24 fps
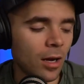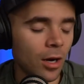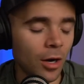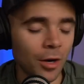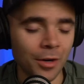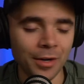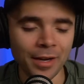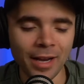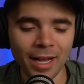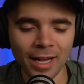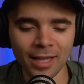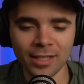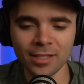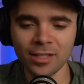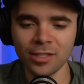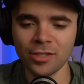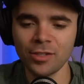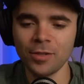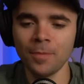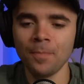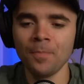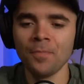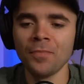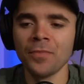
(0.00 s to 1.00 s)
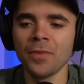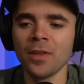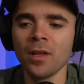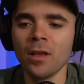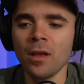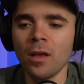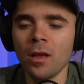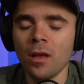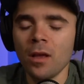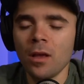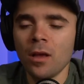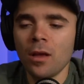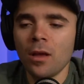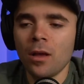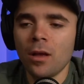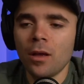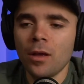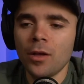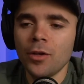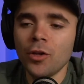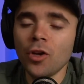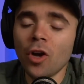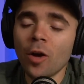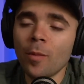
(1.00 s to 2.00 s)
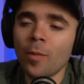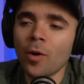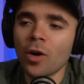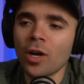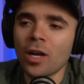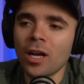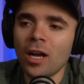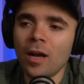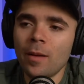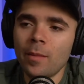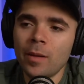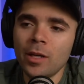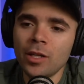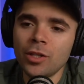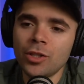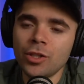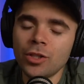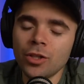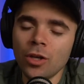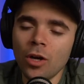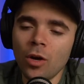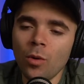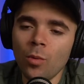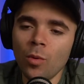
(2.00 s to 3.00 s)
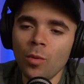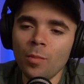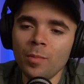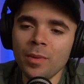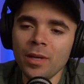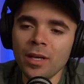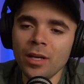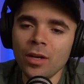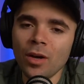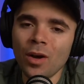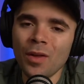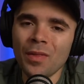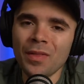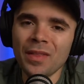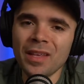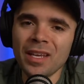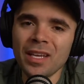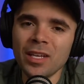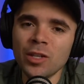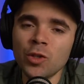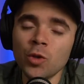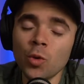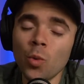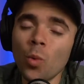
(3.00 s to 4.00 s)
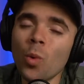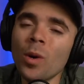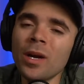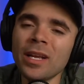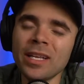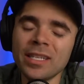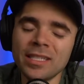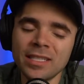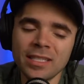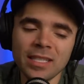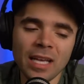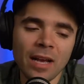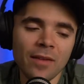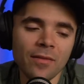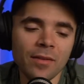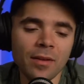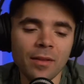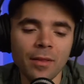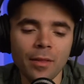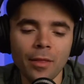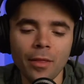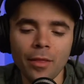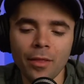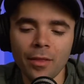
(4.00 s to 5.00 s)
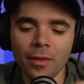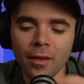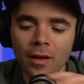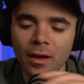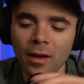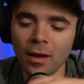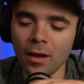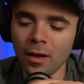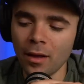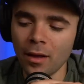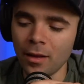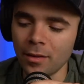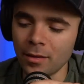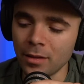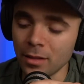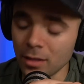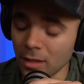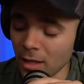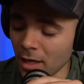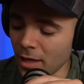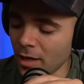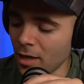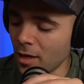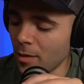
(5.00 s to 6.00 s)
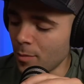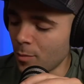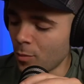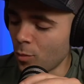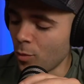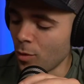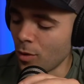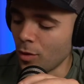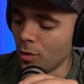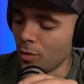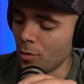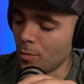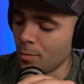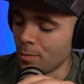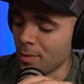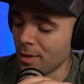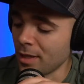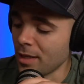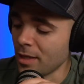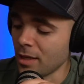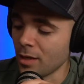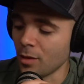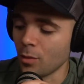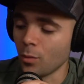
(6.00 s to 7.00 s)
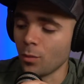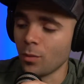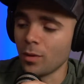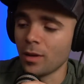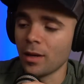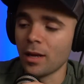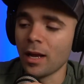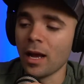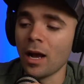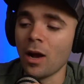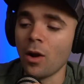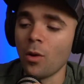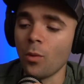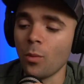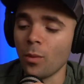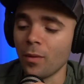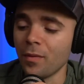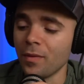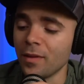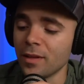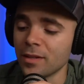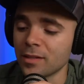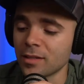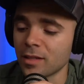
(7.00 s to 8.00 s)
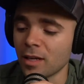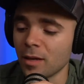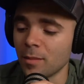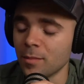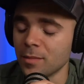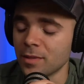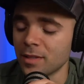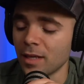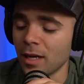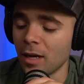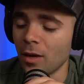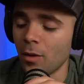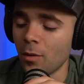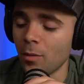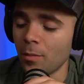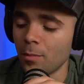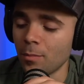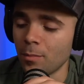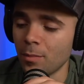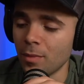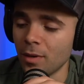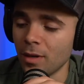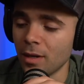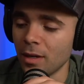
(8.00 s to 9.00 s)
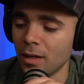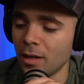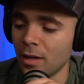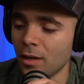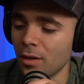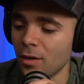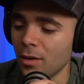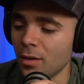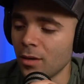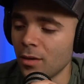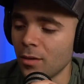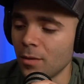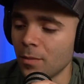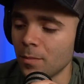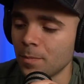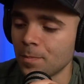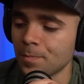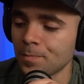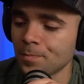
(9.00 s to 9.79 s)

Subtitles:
next Yarbar Comedy Show will be on the 27th. The lineup will be out when this comes out, but I'll